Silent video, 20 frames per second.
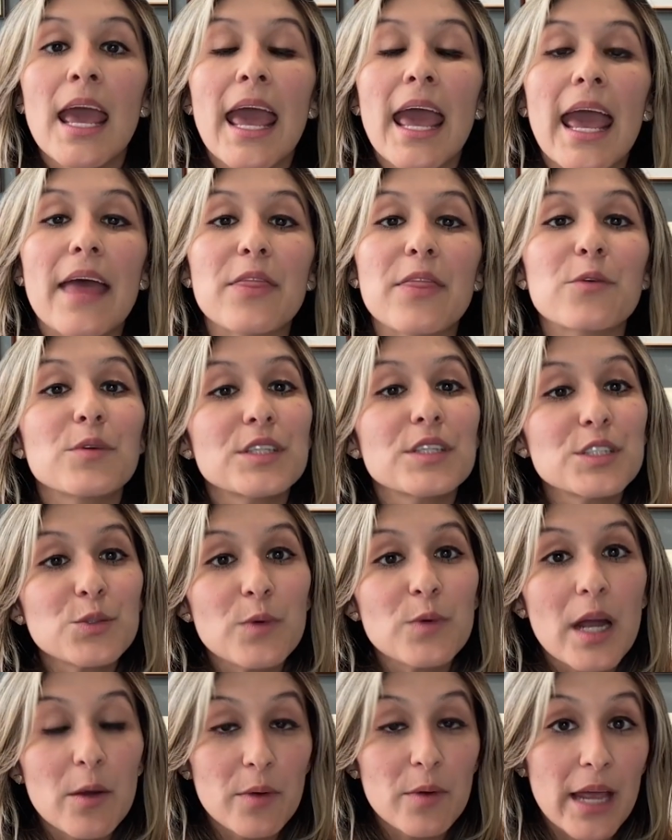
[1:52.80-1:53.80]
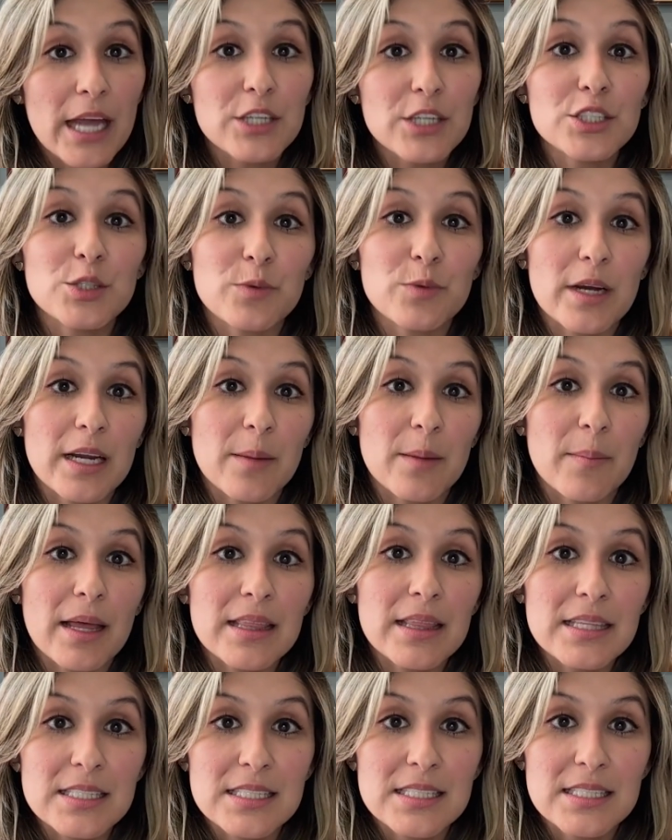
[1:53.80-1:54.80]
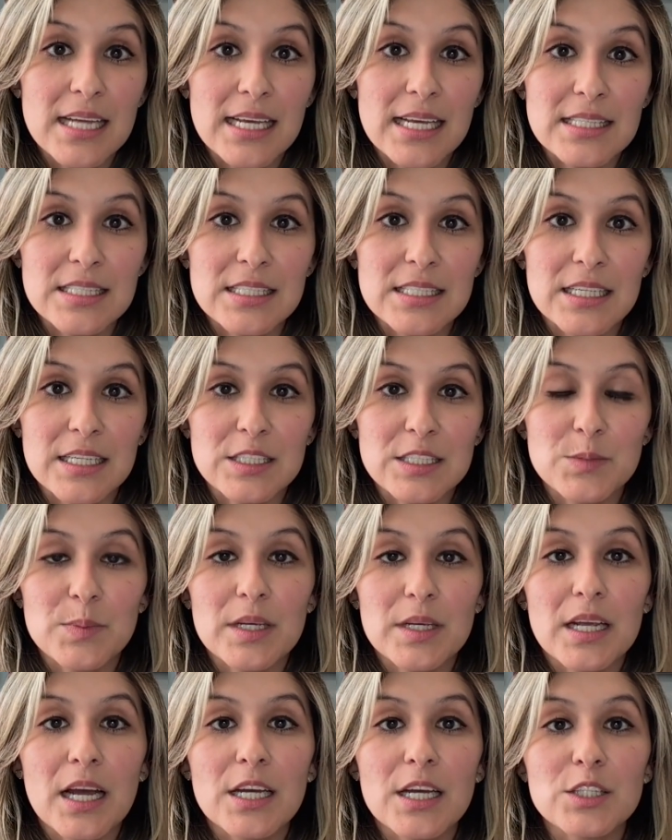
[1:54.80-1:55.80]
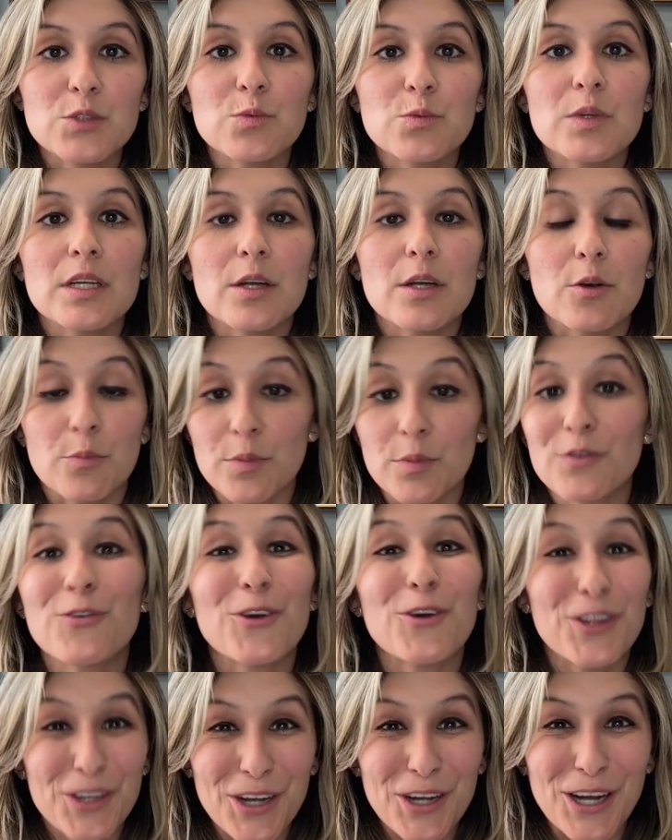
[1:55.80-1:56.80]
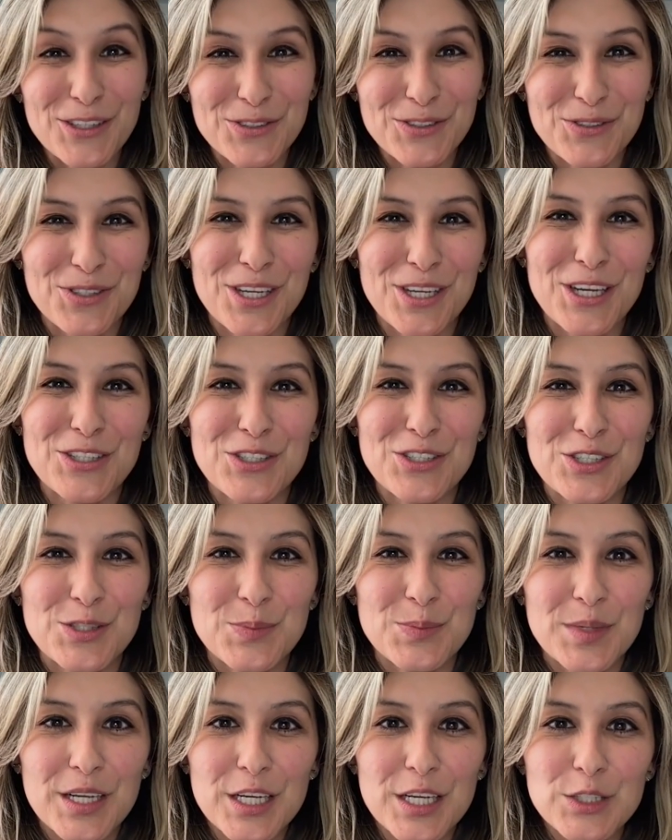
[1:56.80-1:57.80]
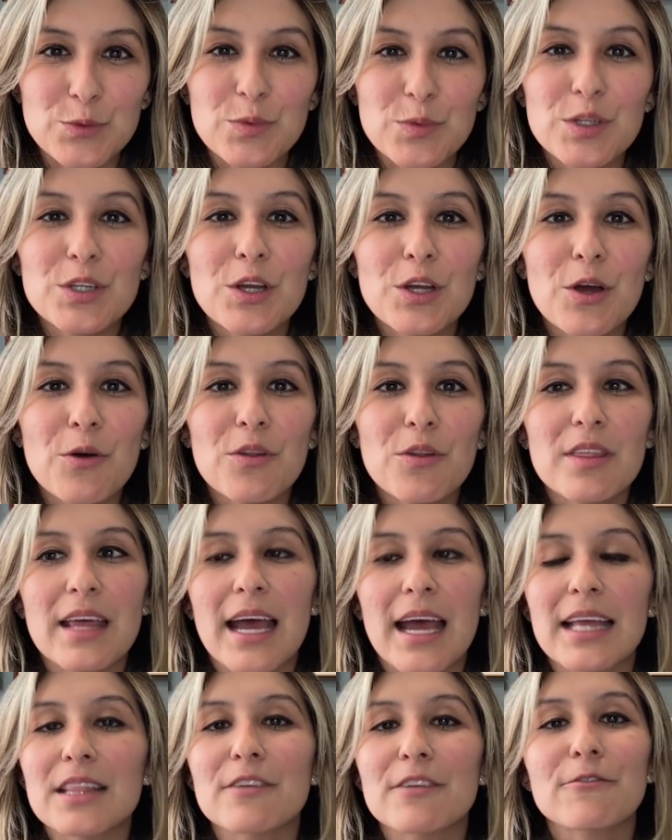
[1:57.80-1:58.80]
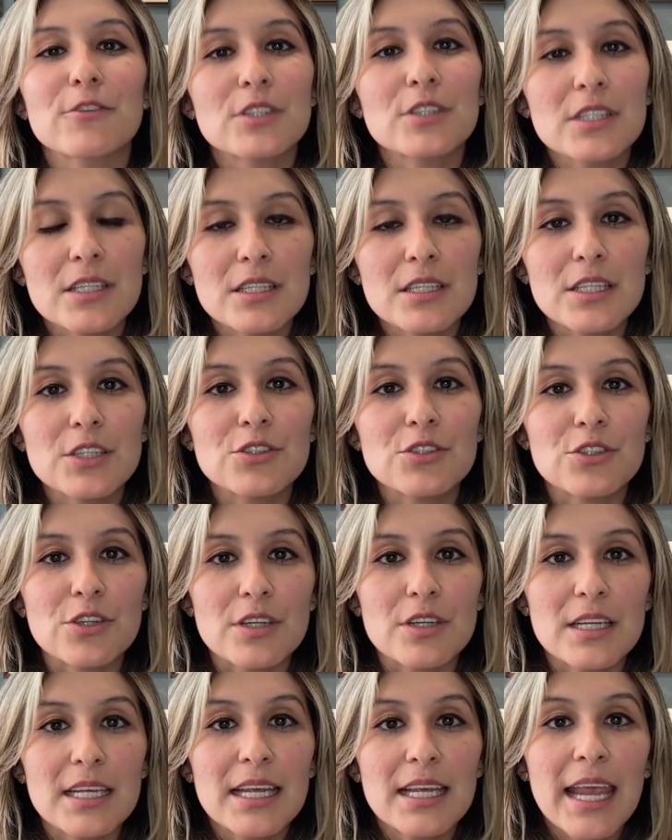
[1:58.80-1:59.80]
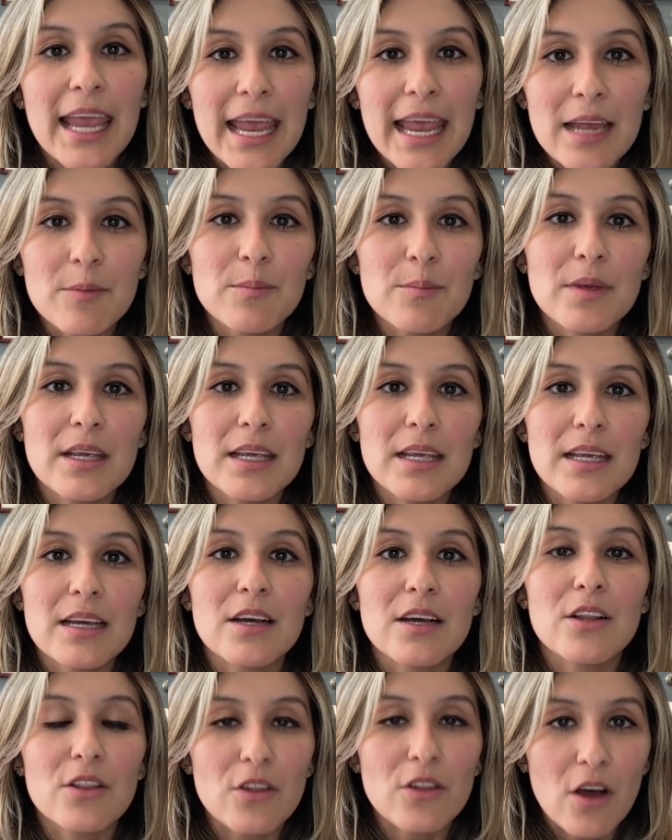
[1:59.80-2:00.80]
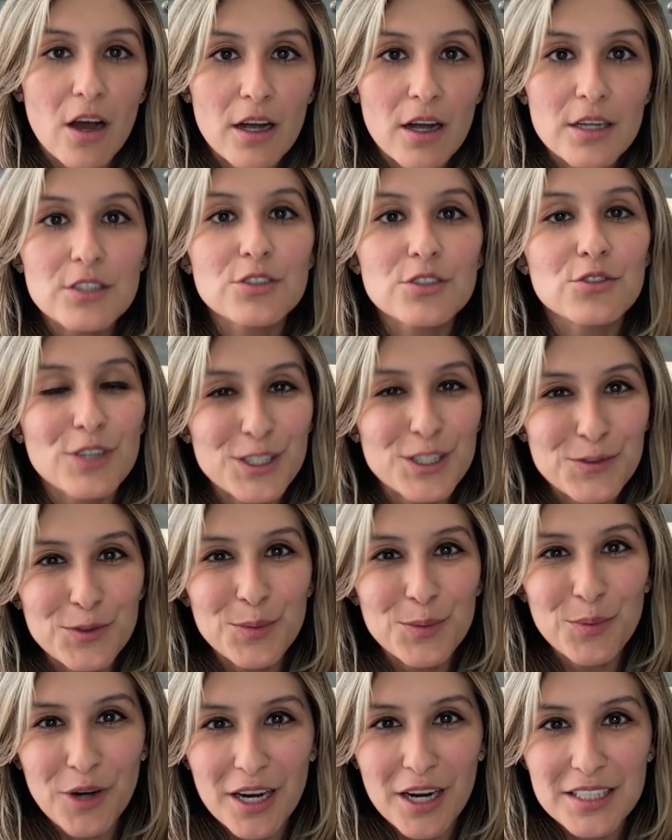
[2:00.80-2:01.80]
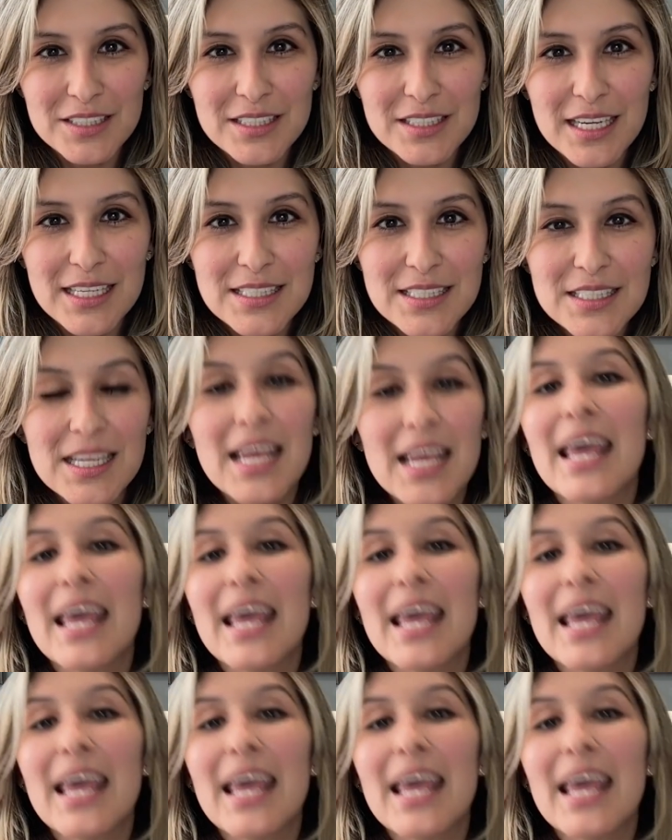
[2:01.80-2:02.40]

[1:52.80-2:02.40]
And the reason why we actually recommend this testing is because before the consultation, is because we know that the fertility journey can be a long, stressful process.